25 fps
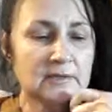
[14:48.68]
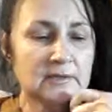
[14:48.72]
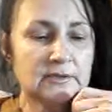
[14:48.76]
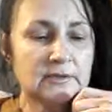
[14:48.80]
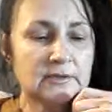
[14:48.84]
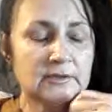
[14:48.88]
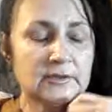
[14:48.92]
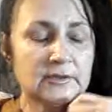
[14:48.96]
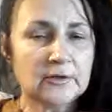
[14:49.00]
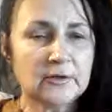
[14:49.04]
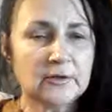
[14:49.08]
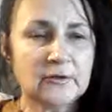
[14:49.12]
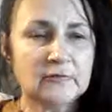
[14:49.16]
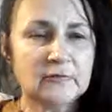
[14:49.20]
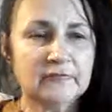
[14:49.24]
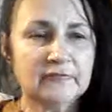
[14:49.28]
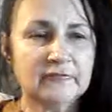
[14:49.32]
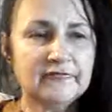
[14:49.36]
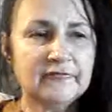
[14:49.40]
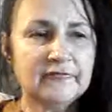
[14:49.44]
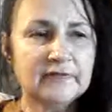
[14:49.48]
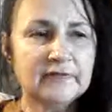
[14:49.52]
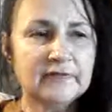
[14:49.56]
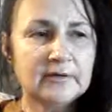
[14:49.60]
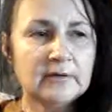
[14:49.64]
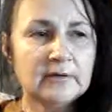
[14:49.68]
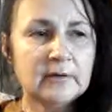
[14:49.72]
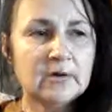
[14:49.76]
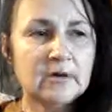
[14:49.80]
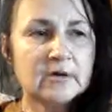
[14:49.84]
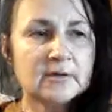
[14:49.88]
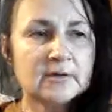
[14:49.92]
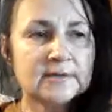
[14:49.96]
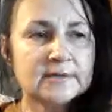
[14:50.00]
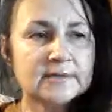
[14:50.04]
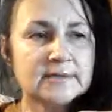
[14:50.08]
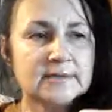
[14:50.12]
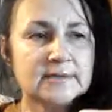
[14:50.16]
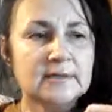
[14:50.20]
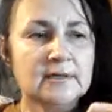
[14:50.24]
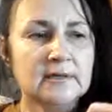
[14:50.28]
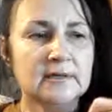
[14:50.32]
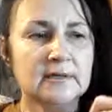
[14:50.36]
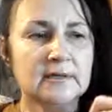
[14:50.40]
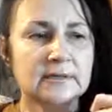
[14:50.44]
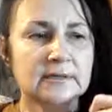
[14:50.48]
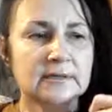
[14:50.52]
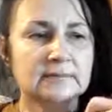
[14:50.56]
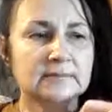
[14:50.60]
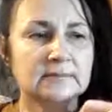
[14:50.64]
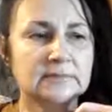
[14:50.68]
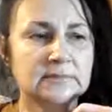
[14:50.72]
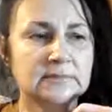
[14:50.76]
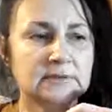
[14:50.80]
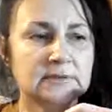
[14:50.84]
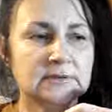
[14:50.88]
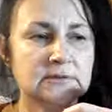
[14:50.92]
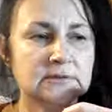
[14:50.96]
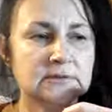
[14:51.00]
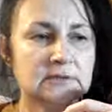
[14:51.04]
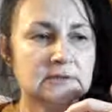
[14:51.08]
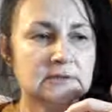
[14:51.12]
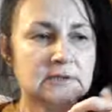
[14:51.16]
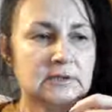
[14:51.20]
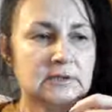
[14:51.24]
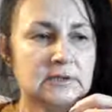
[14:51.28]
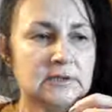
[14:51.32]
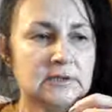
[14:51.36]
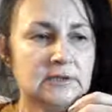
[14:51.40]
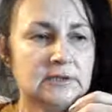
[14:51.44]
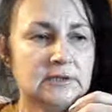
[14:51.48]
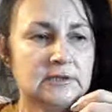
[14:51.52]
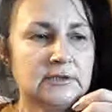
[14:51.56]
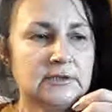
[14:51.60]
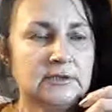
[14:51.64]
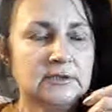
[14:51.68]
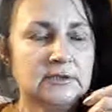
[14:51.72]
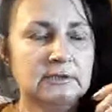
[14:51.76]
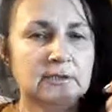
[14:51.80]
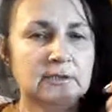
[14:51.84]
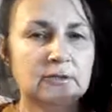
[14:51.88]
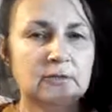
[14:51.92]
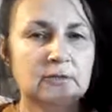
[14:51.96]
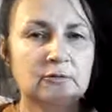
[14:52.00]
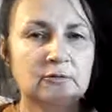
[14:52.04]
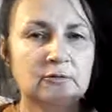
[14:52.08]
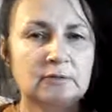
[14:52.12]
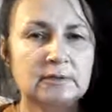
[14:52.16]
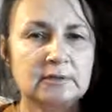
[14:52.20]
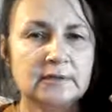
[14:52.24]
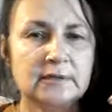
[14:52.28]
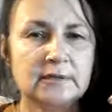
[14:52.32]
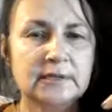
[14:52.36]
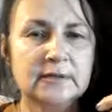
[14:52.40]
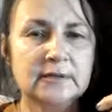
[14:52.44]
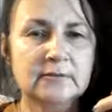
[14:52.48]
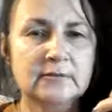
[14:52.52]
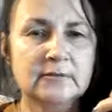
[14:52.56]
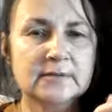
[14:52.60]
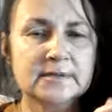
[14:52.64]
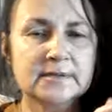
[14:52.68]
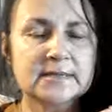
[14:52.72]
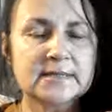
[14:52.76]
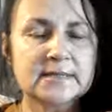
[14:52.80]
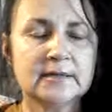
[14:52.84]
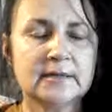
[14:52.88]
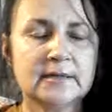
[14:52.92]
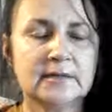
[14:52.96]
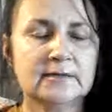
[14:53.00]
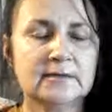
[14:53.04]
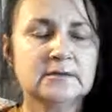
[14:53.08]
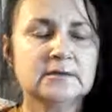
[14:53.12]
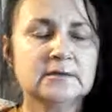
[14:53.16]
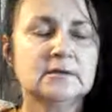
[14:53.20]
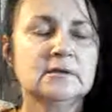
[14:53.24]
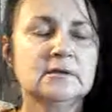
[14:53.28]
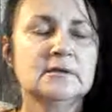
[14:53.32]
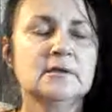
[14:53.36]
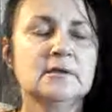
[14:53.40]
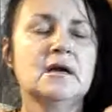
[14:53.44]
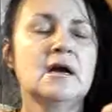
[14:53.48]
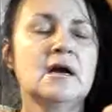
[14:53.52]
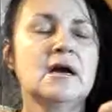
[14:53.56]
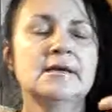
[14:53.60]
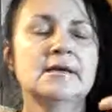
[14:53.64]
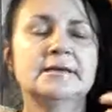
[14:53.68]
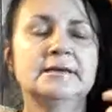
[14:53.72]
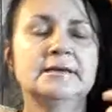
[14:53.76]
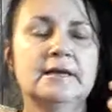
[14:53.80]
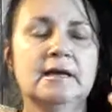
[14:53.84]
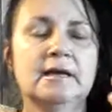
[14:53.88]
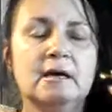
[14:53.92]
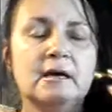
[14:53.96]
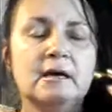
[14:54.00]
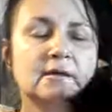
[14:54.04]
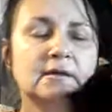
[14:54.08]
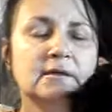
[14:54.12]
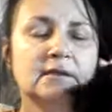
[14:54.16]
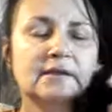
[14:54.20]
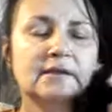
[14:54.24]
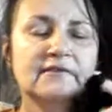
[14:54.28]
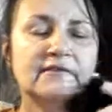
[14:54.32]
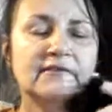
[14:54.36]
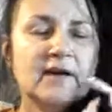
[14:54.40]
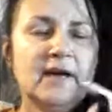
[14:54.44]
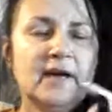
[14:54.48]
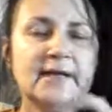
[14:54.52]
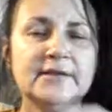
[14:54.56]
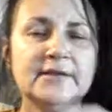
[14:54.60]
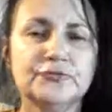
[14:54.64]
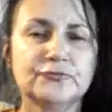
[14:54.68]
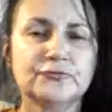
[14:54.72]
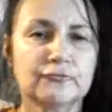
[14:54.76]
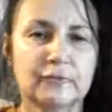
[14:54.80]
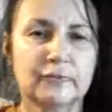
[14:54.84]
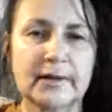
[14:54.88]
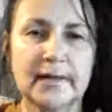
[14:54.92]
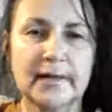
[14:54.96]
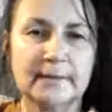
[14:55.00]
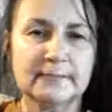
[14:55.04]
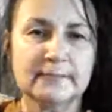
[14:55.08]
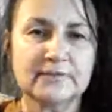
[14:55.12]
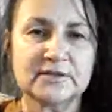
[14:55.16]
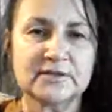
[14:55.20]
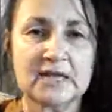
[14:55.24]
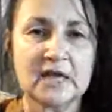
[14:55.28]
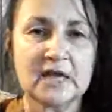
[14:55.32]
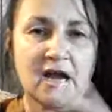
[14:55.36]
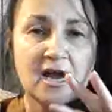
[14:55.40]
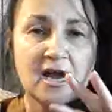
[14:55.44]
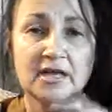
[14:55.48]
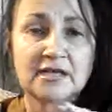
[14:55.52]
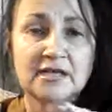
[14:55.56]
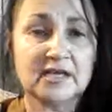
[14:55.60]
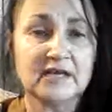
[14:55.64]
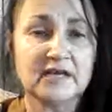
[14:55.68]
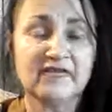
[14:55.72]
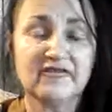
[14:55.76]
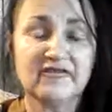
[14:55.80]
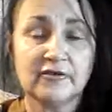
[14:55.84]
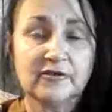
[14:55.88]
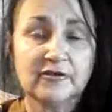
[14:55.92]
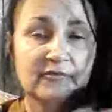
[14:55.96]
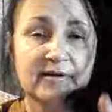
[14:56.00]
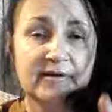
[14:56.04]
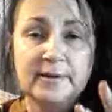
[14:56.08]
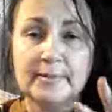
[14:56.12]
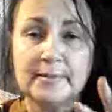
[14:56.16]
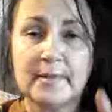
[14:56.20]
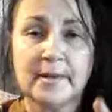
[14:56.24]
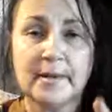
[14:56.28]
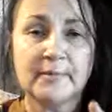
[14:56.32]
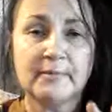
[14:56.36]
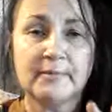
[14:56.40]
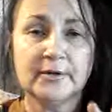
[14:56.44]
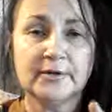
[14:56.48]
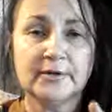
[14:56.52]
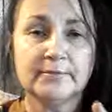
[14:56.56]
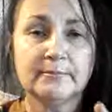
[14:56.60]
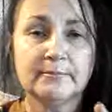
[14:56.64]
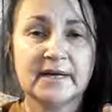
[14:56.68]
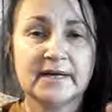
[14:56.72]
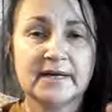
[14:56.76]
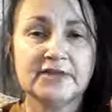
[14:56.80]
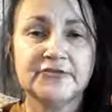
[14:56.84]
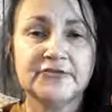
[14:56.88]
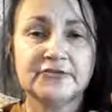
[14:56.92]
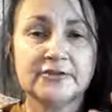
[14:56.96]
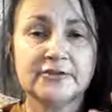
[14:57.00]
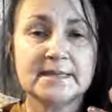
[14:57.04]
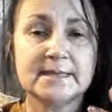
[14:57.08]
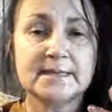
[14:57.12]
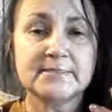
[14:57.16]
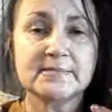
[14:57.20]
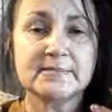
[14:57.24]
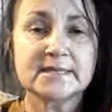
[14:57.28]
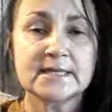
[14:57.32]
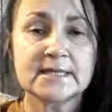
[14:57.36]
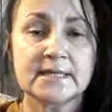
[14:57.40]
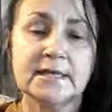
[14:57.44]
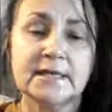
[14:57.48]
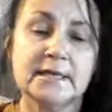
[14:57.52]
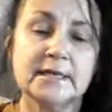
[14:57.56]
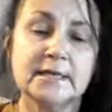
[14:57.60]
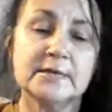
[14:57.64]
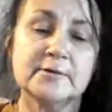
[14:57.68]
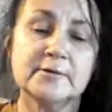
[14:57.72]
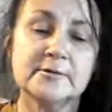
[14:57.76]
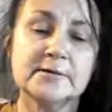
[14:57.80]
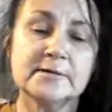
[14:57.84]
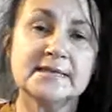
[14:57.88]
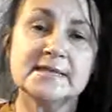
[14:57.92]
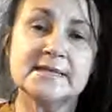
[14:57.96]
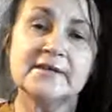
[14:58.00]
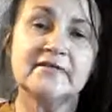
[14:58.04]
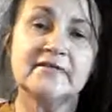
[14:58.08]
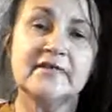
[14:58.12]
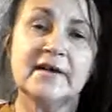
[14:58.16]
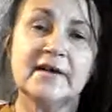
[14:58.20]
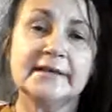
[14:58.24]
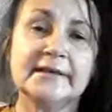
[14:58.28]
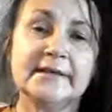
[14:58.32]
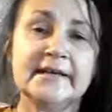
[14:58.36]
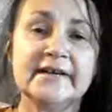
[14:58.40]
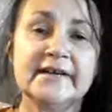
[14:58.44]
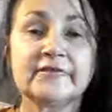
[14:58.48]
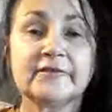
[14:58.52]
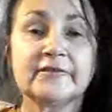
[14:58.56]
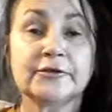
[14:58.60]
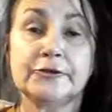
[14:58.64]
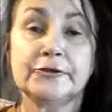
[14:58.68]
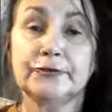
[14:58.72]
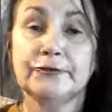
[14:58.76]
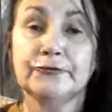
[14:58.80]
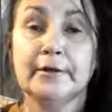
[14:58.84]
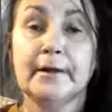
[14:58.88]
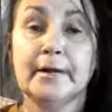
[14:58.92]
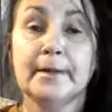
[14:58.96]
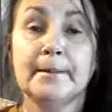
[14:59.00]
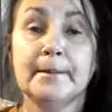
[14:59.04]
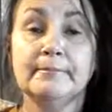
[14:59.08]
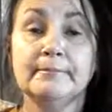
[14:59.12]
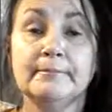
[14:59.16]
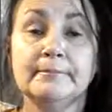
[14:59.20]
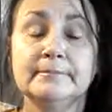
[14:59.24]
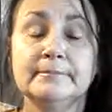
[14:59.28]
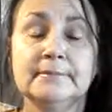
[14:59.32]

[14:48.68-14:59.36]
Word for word: You know, for the longest time, you know, it was, I, if I dreamt, I never remembered my dreams. It was if I never dreamt.